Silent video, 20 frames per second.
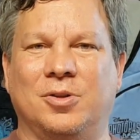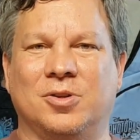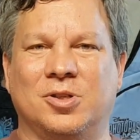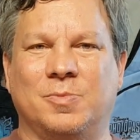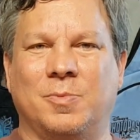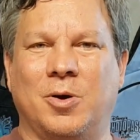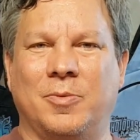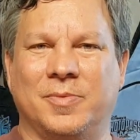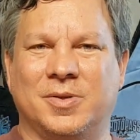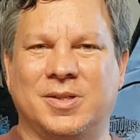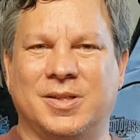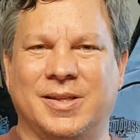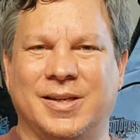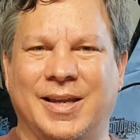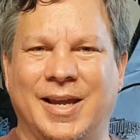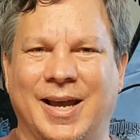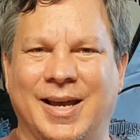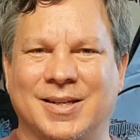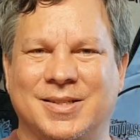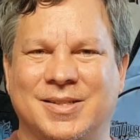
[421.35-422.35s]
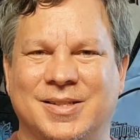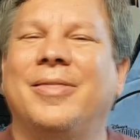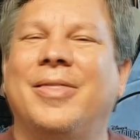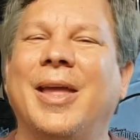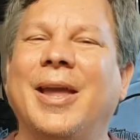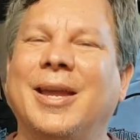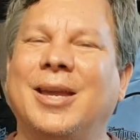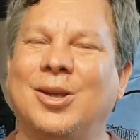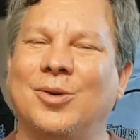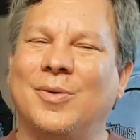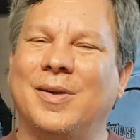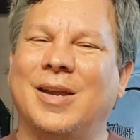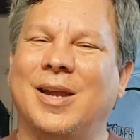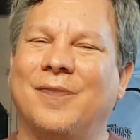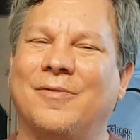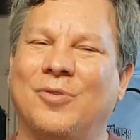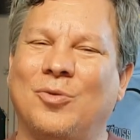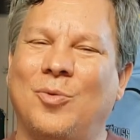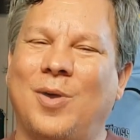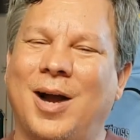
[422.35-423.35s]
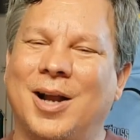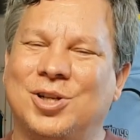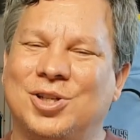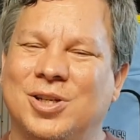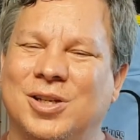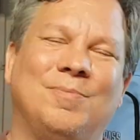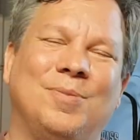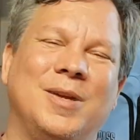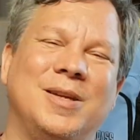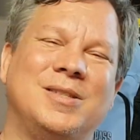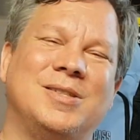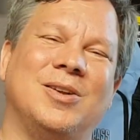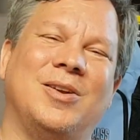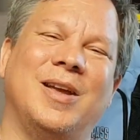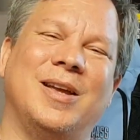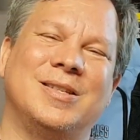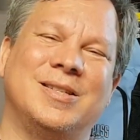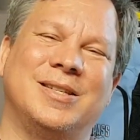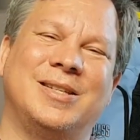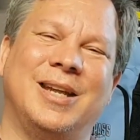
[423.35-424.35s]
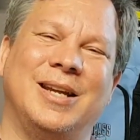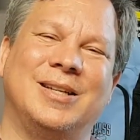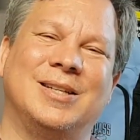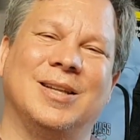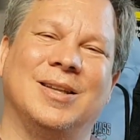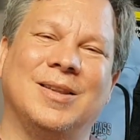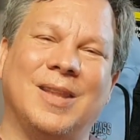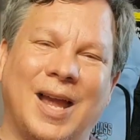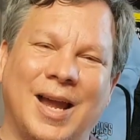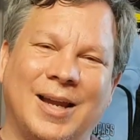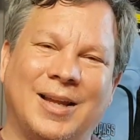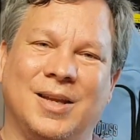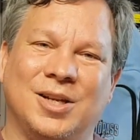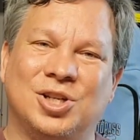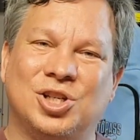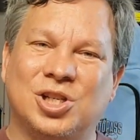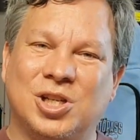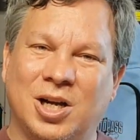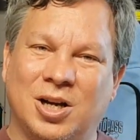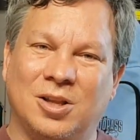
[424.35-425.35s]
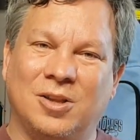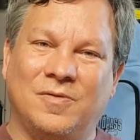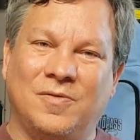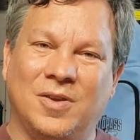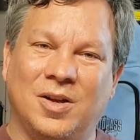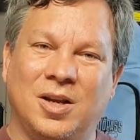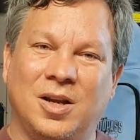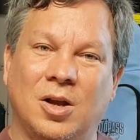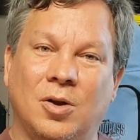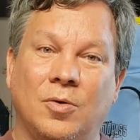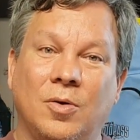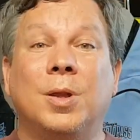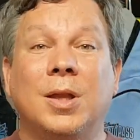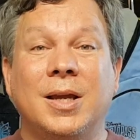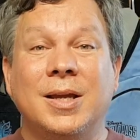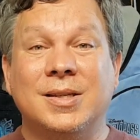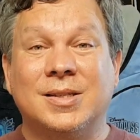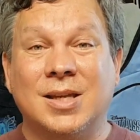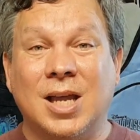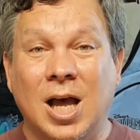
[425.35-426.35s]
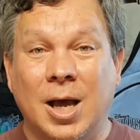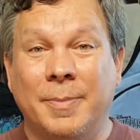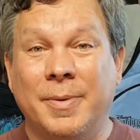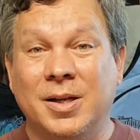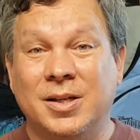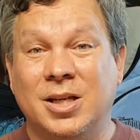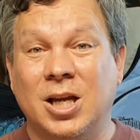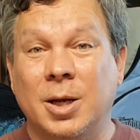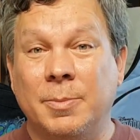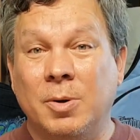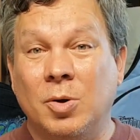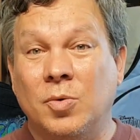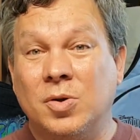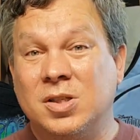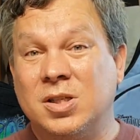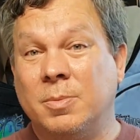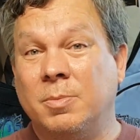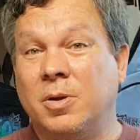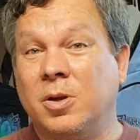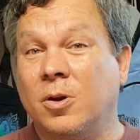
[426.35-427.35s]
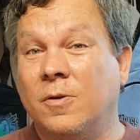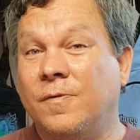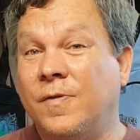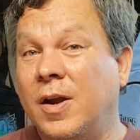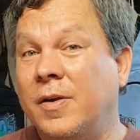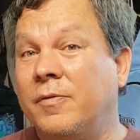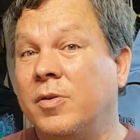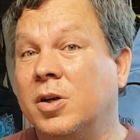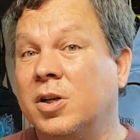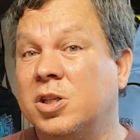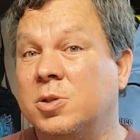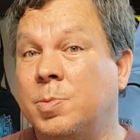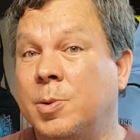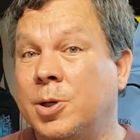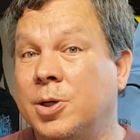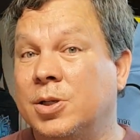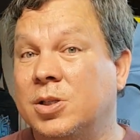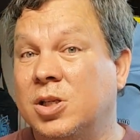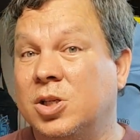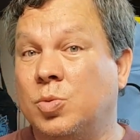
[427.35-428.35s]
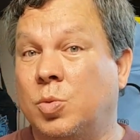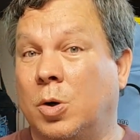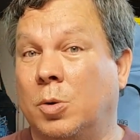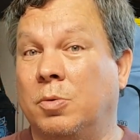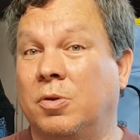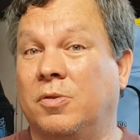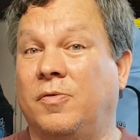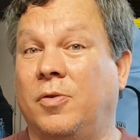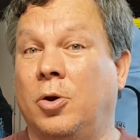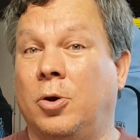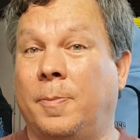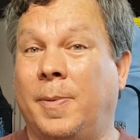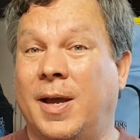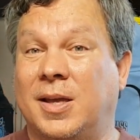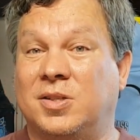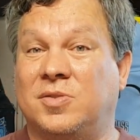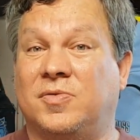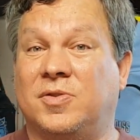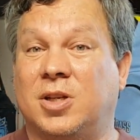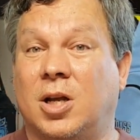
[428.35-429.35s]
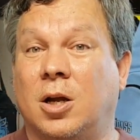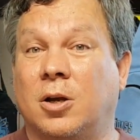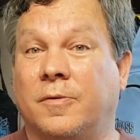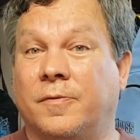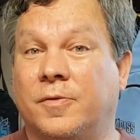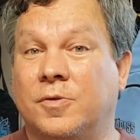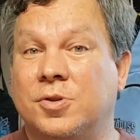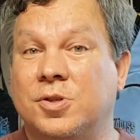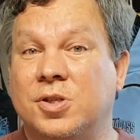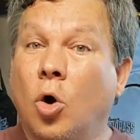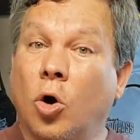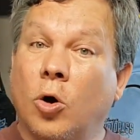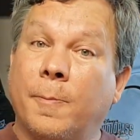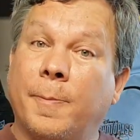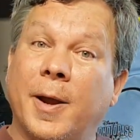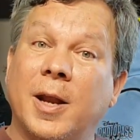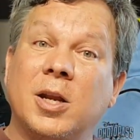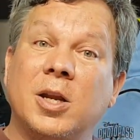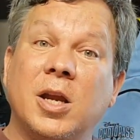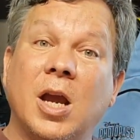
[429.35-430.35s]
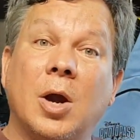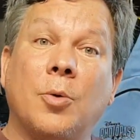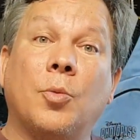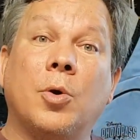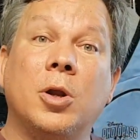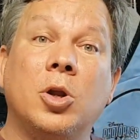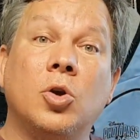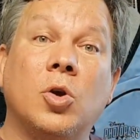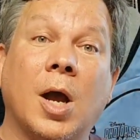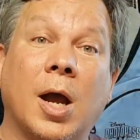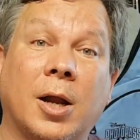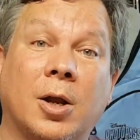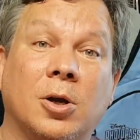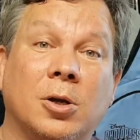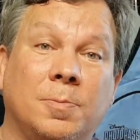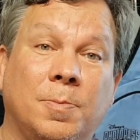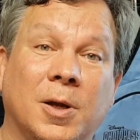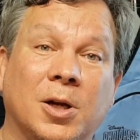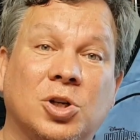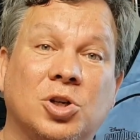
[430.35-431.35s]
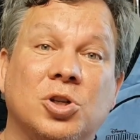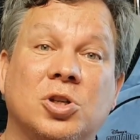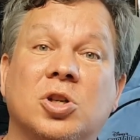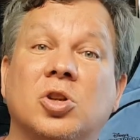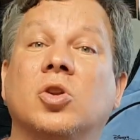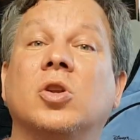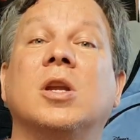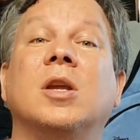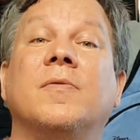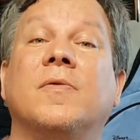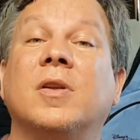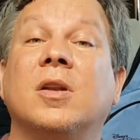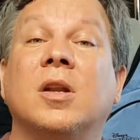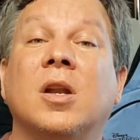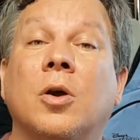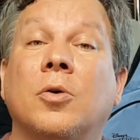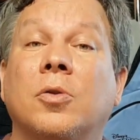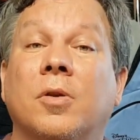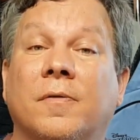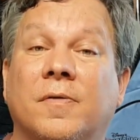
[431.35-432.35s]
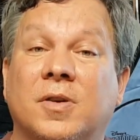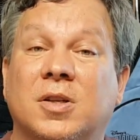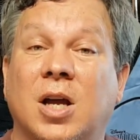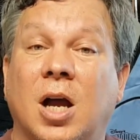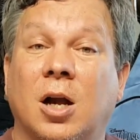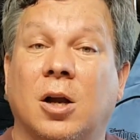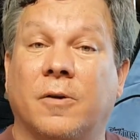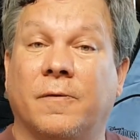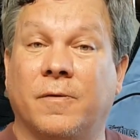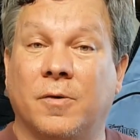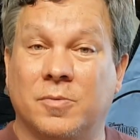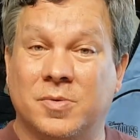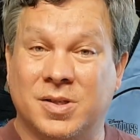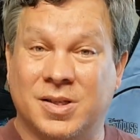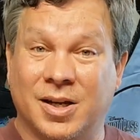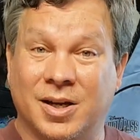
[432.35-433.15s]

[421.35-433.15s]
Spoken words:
those moments of the guests. Thank you again for watching. Please don't hesitate to like and share the video. Please comment. Tell me what some of your favorite experiences were with PhotoPass photographers. Or better yet, where you got good pictures and you didn't even know the photographer was